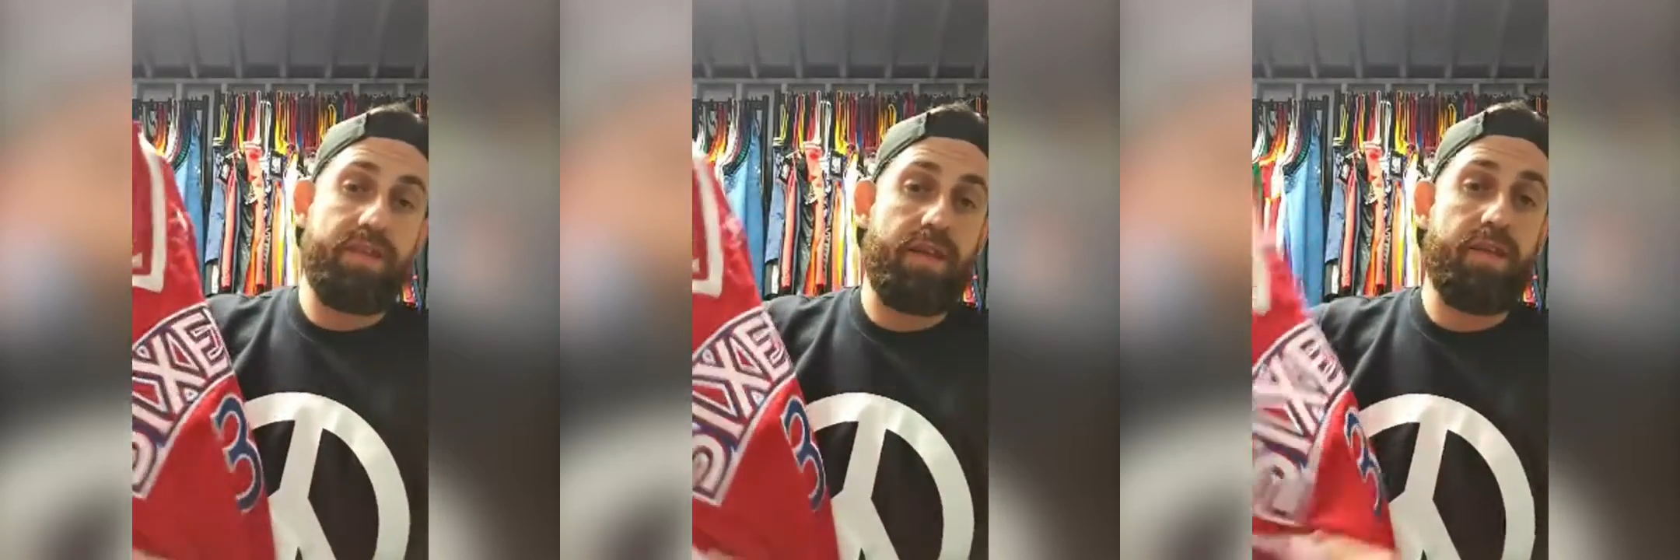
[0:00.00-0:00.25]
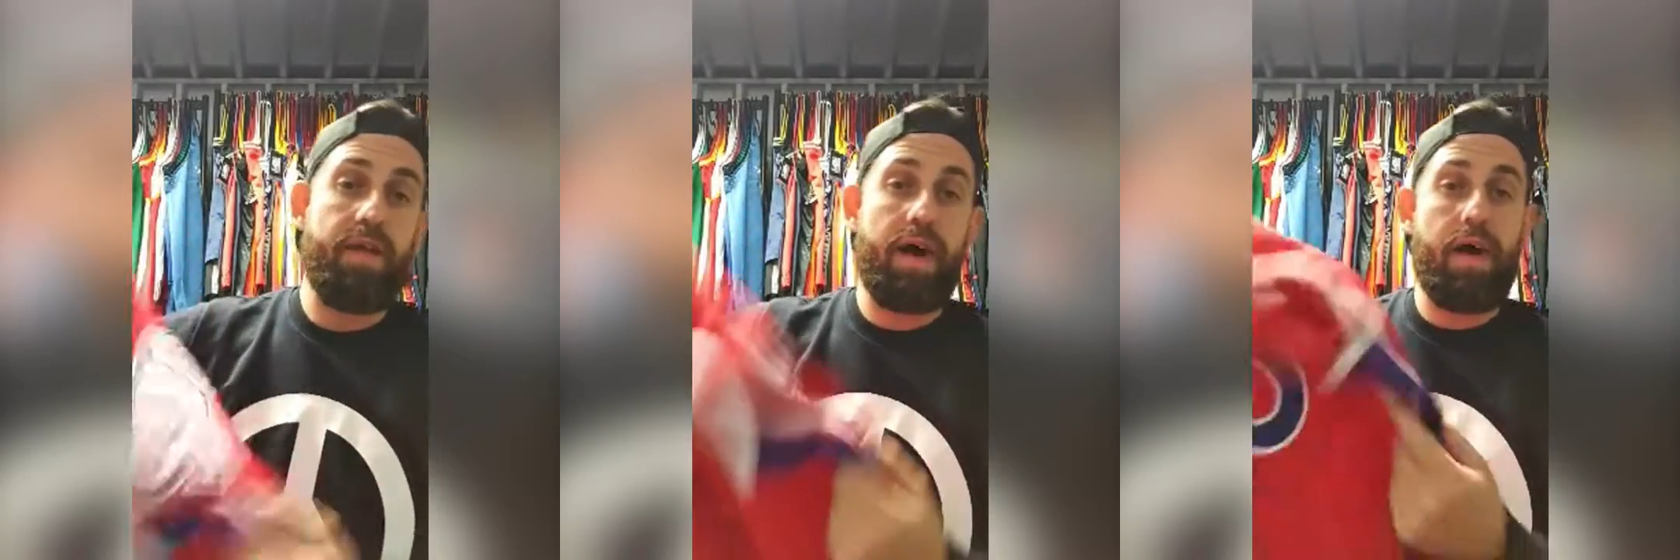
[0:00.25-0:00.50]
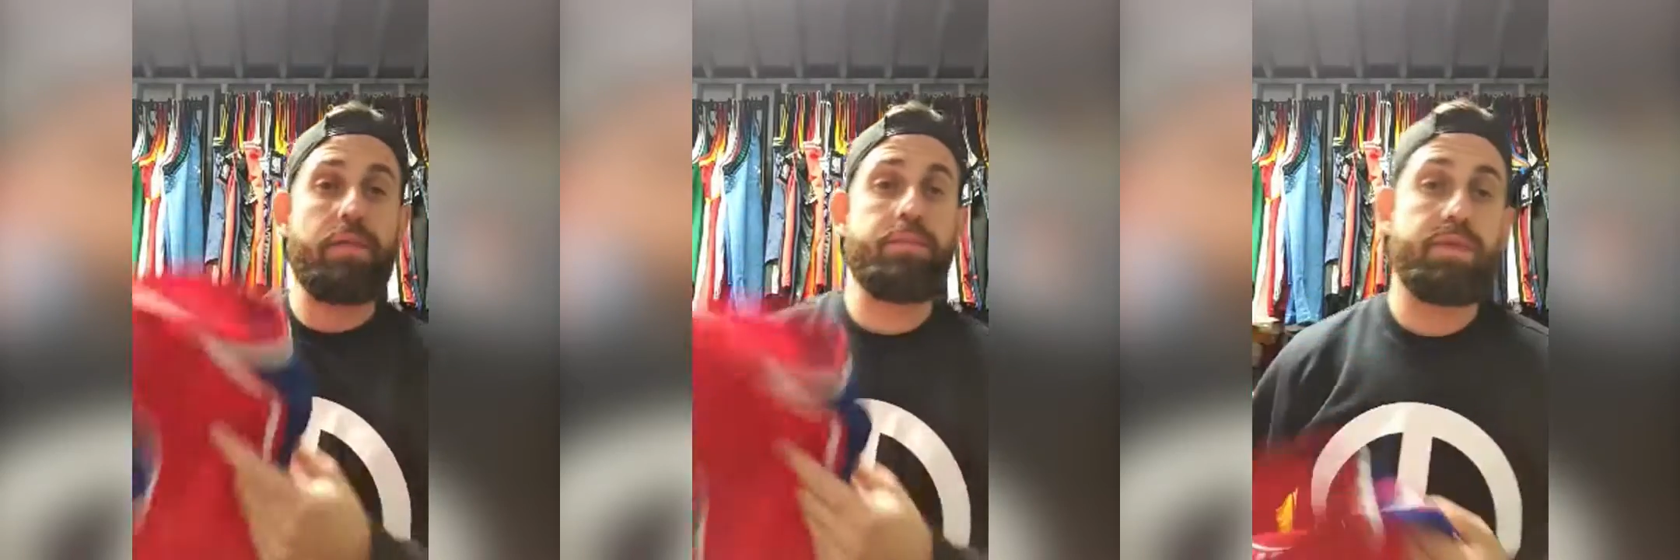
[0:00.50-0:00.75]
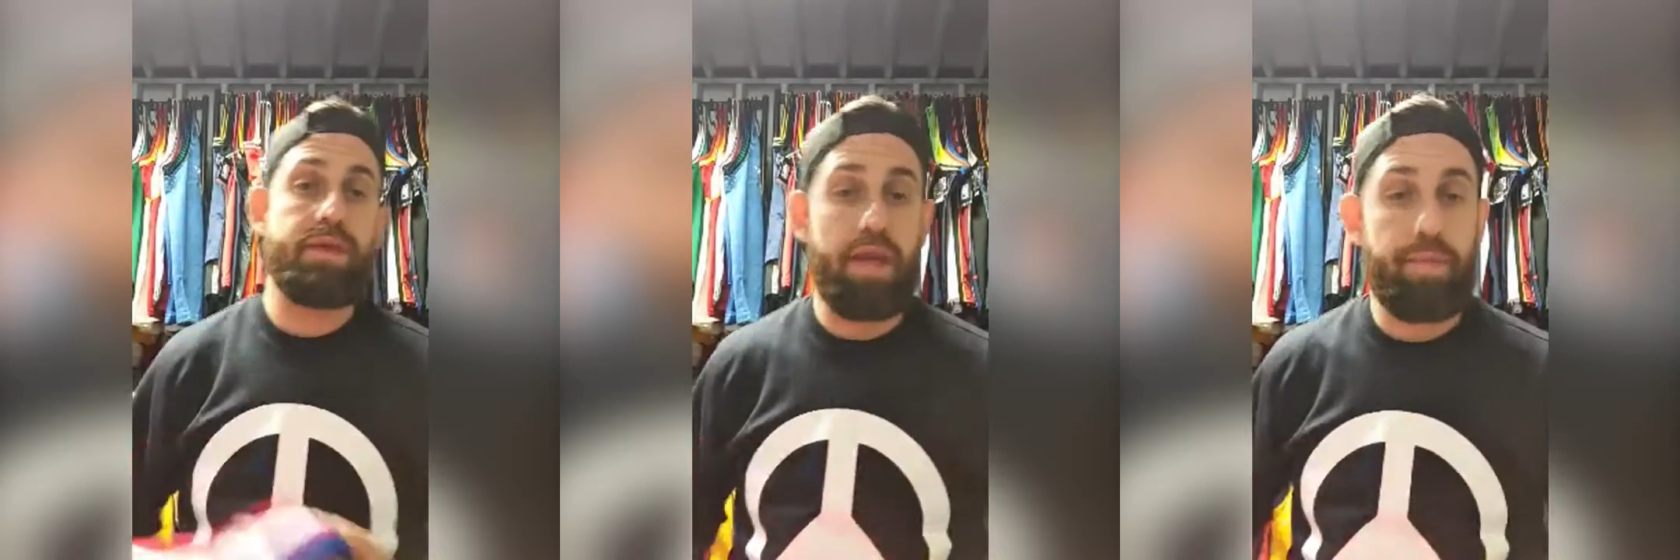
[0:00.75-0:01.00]
in that,
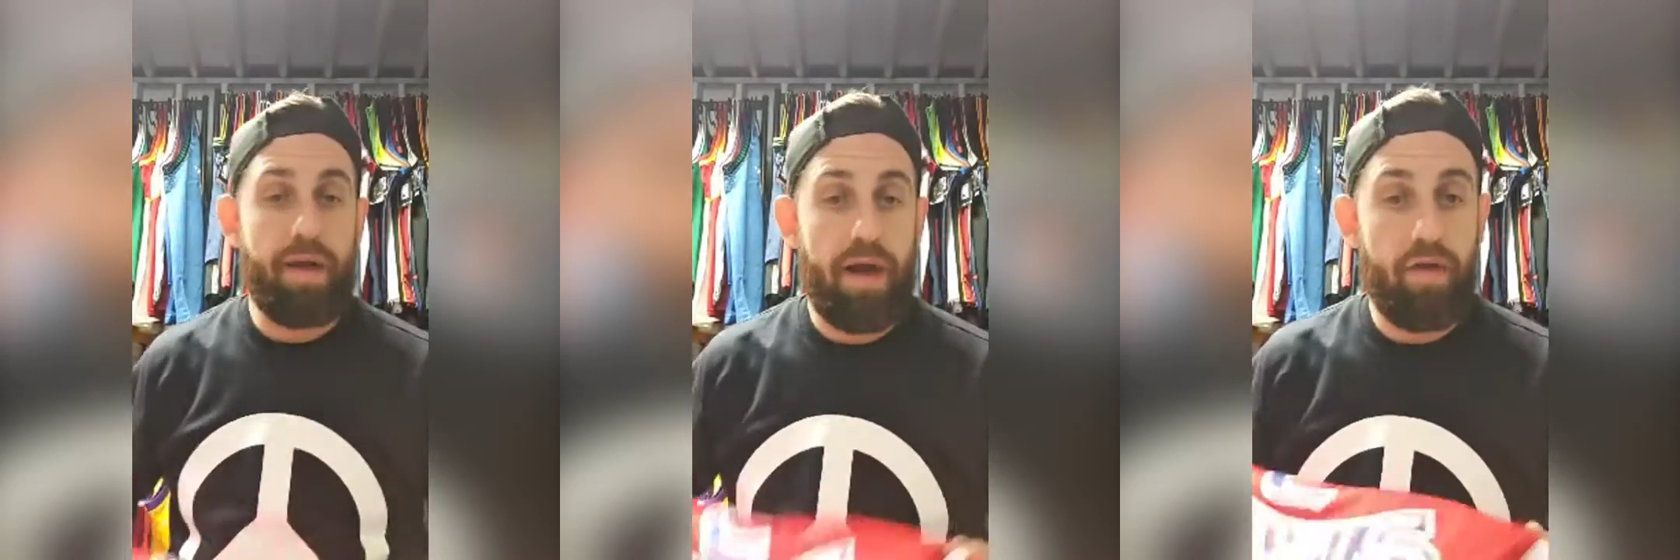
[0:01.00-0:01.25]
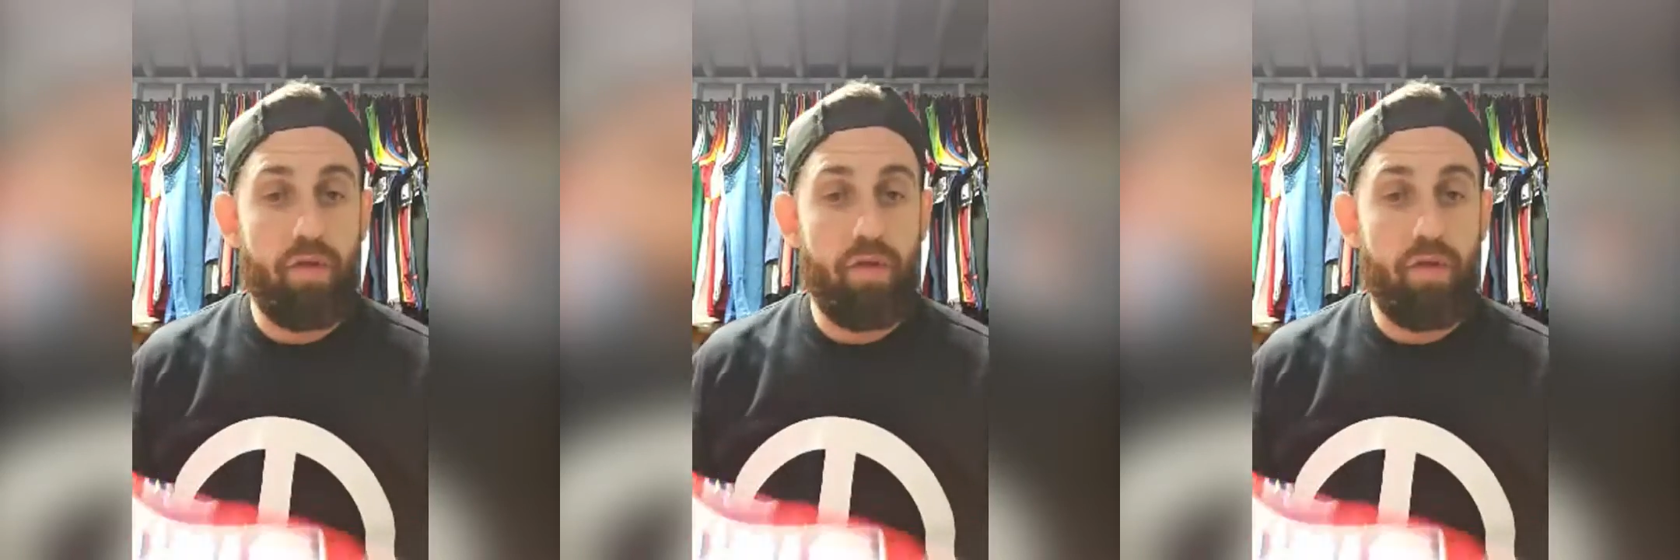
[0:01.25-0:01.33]
keep an eye on the